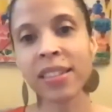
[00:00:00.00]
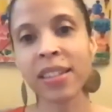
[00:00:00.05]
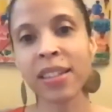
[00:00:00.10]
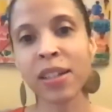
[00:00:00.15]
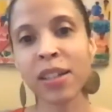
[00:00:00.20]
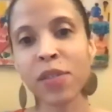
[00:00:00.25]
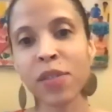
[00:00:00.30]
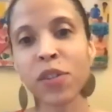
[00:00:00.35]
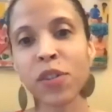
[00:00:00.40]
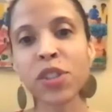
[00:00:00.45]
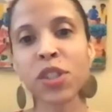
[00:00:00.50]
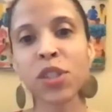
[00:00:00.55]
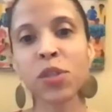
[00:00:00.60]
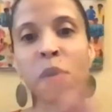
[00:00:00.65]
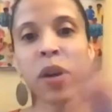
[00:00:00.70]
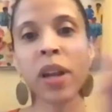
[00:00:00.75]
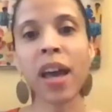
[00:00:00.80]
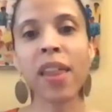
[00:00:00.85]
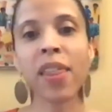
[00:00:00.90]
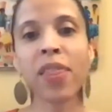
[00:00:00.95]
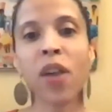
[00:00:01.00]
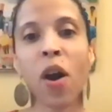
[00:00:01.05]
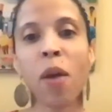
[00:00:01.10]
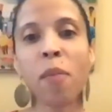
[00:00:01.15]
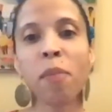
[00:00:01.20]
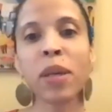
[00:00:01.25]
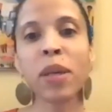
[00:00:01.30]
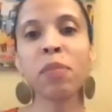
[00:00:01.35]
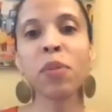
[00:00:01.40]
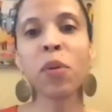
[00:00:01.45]
versus what I
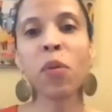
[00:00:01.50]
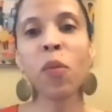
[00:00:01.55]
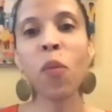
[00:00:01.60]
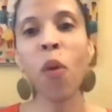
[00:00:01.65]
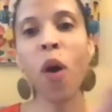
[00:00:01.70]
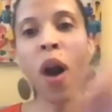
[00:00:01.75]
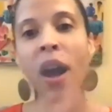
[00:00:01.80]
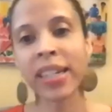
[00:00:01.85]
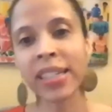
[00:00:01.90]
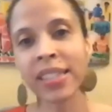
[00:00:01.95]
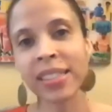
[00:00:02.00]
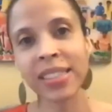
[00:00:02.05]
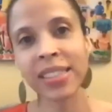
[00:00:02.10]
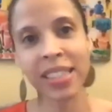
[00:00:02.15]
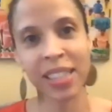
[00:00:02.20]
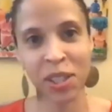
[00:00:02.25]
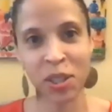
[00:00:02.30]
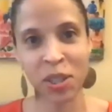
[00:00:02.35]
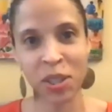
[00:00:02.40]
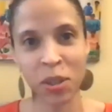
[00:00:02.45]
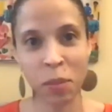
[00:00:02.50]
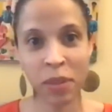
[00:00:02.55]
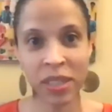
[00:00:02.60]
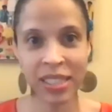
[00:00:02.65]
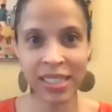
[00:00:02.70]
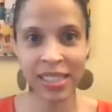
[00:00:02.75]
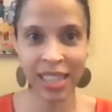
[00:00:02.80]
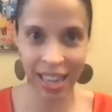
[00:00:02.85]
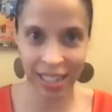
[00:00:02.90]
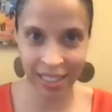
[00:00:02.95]
thought people wanted to hear me
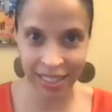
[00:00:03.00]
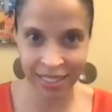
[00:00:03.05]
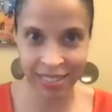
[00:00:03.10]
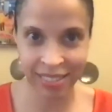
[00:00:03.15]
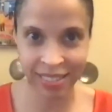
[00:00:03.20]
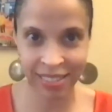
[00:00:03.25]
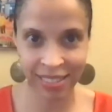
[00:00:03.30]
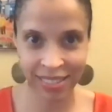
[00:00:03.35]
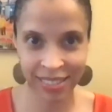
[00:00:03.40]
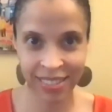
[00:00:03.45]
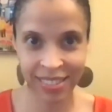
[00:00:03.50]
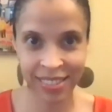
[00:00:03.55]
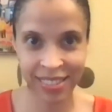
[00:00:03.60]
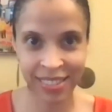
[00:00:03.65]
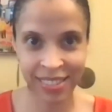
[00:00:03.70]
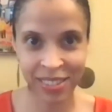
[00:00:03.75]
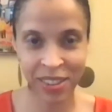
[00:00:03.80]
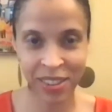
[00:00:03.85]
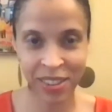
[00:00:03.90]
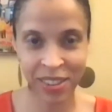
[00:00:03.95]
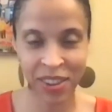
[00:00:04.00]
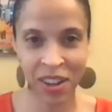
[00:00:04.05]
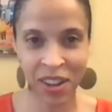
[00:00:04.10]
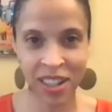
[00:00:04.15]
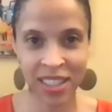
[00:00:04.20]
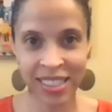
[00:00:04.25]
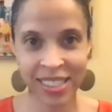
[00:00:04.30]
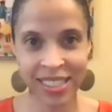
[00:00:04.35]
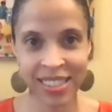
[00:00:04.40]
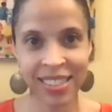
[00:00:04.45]
say.
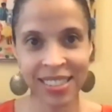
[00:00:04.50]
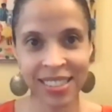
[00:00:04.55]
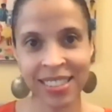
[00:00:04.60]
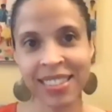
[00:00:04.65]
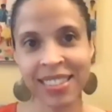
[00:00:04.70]
Thoughts?